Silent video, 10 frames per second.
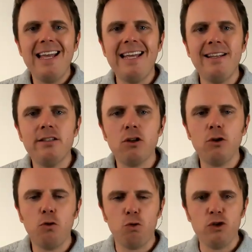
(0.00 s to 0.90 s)

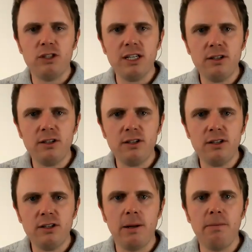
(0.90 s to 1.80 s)
insulin resistance is
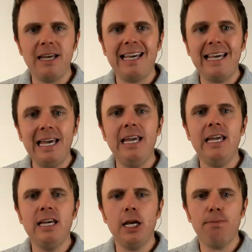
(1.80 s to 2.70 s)
going to be a key,
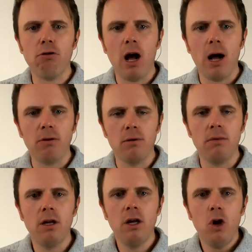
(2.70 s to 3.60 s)
key problem
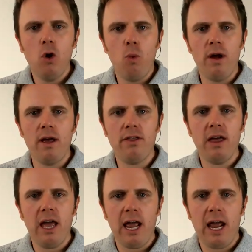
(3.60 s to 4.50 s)
with
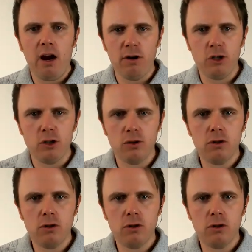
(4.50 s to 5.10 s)
hair issues.